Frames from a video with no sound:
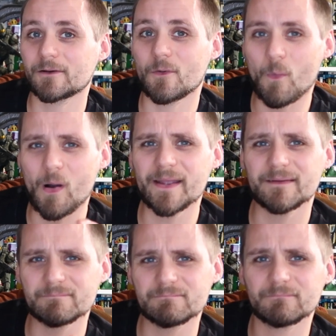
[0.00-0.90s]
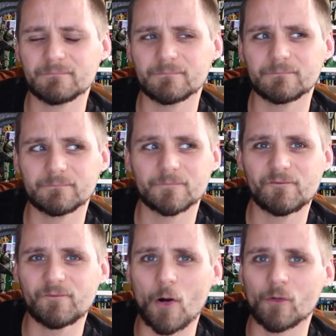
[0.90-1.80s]
quite
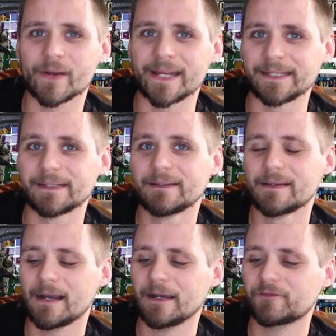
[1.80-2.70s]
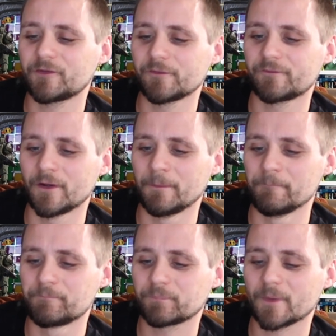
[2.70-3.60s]
far in, after you've
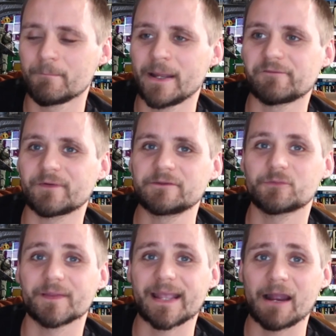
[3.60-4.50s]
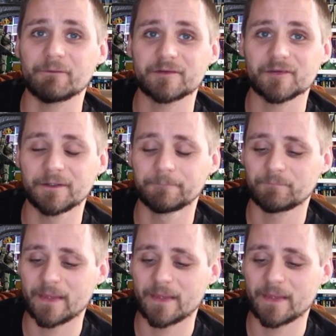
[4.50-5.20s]
made friends with a character,